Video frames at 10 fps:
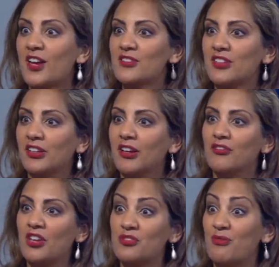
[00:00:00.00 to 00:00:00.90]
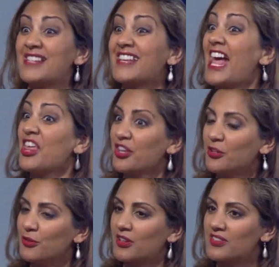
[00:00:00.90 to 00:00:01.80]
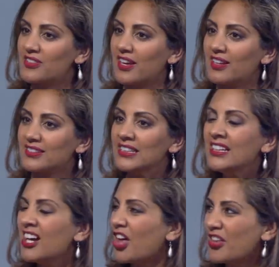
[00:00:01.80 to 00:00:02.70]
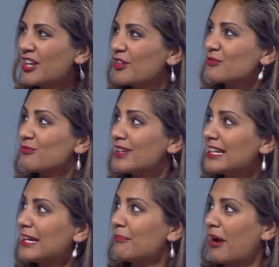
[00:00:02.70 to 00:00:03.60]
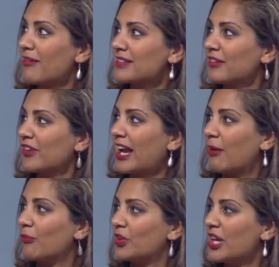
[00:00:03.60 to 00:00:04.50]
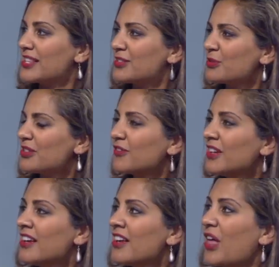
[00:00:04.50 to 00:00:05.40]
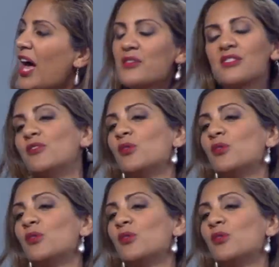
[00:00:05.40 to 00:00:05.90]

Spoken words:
go to, has raised ethical concerns. I think it looks really embarrassing for Cameron. It's sort of the House of